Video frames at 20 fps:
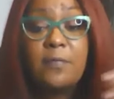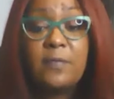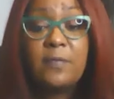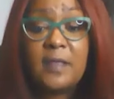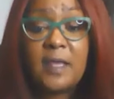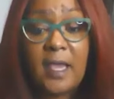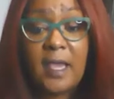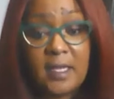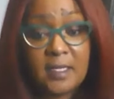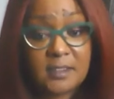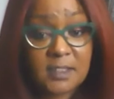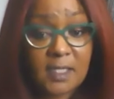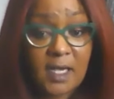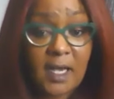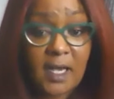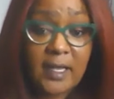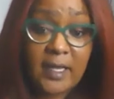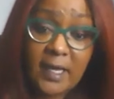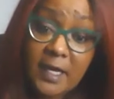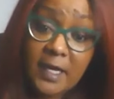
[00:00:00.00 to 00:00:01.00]
the
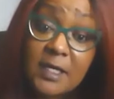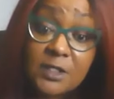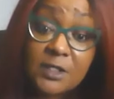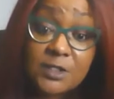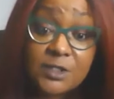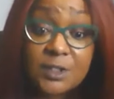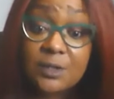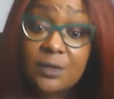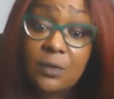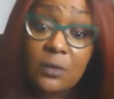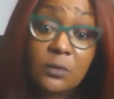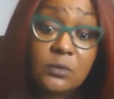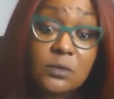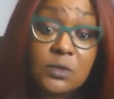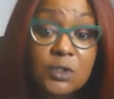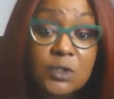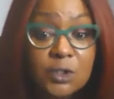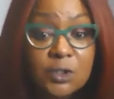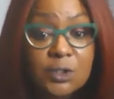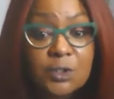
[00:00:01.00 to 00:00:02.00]
anti-aging
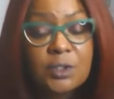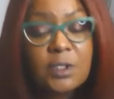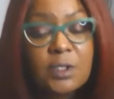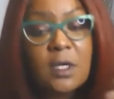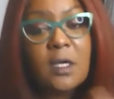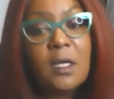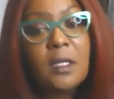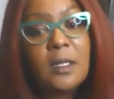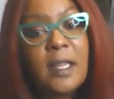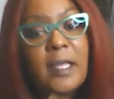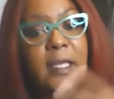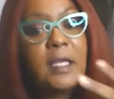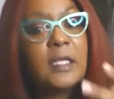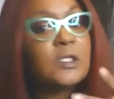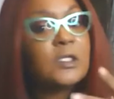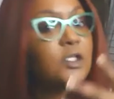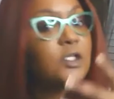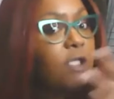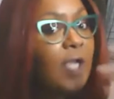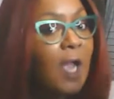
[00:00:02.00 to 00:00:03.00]
culture like
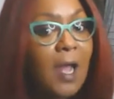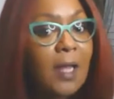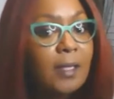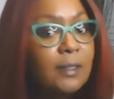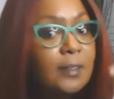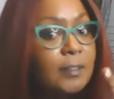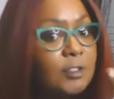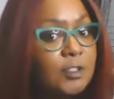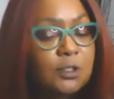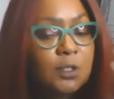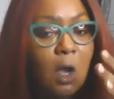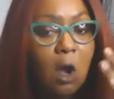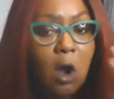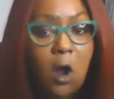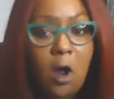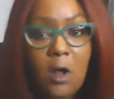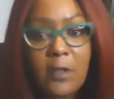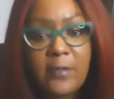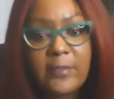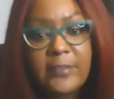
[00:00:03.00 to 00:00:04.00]
it challenges
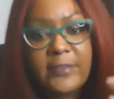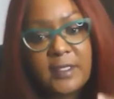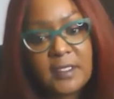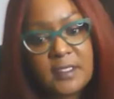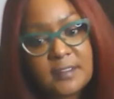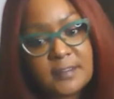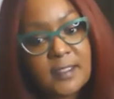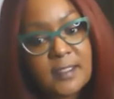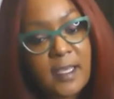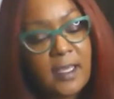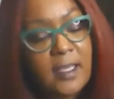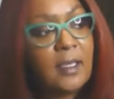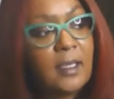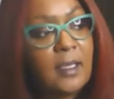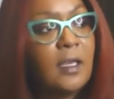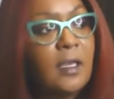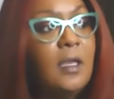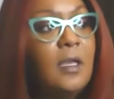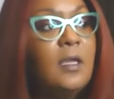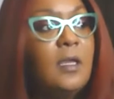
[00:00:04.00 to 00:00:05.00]
all these
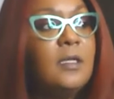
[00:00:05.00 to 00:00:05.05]
like